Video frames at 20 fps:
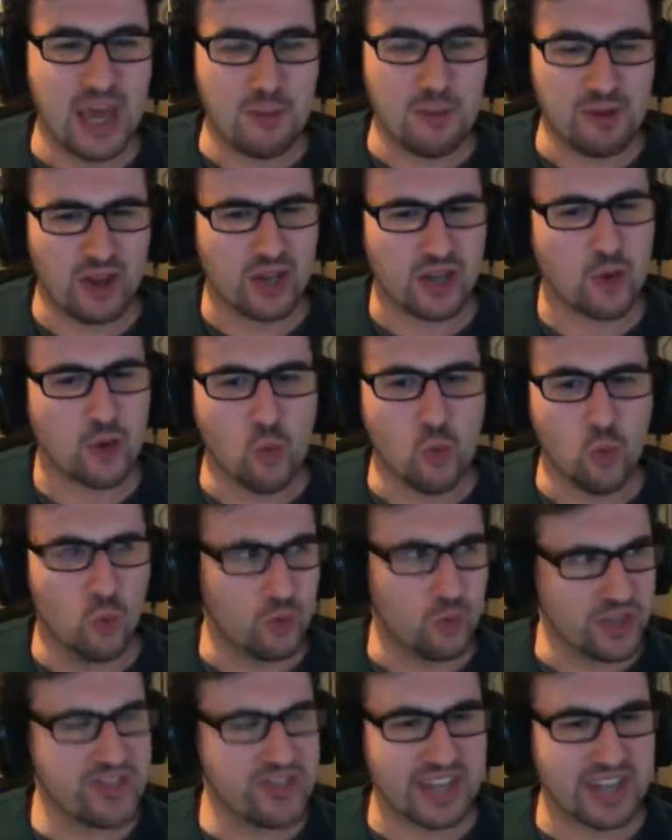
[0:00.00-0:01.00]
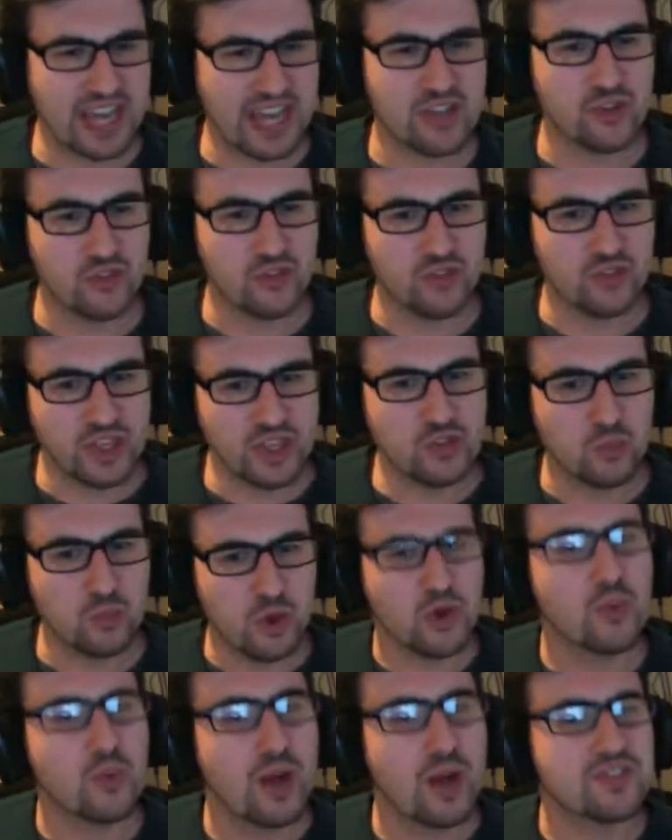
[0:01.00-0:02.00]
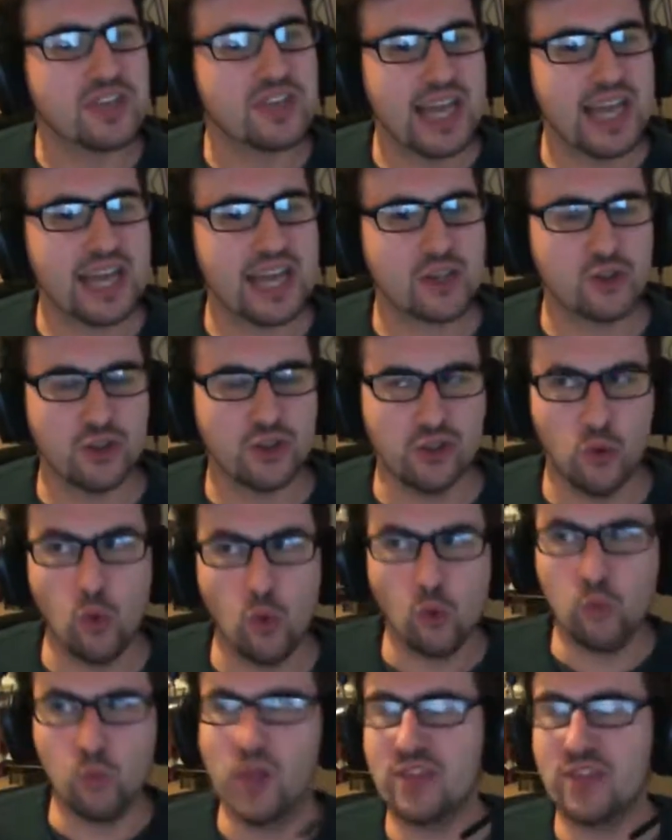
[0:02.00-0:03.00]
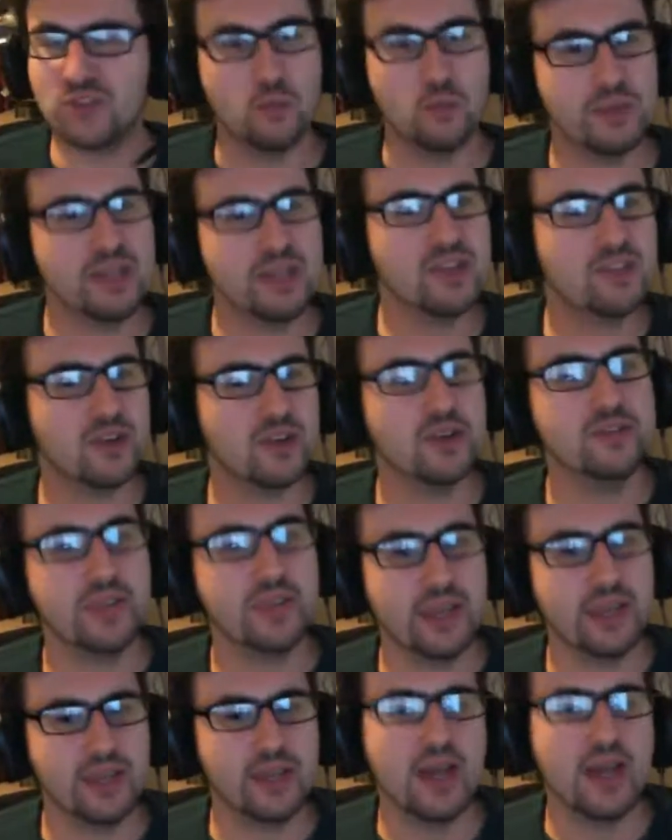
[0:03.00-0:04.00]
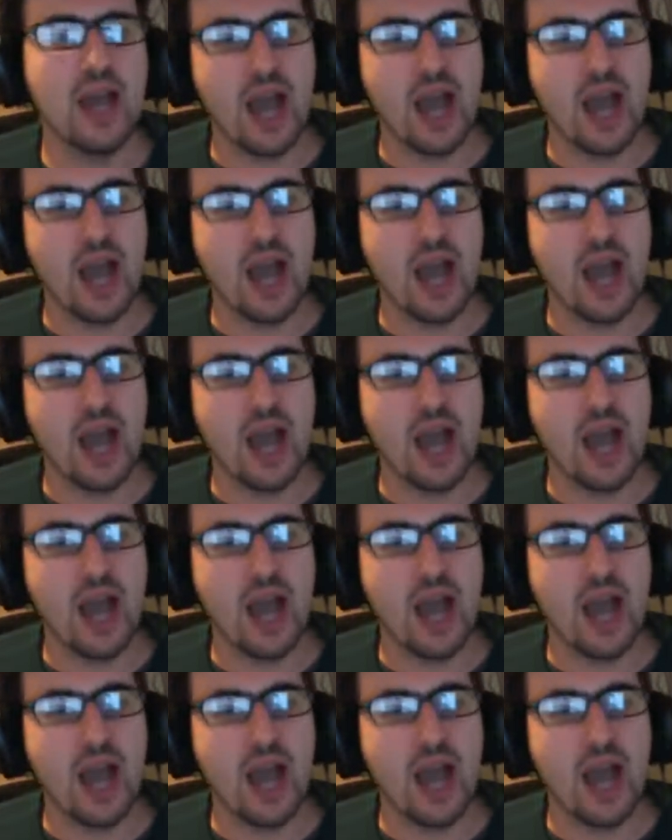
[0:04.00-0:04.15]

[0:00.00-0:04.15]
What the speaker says: and be like, oh, these collections, these work well as a collection. Oh, that's got me this idea.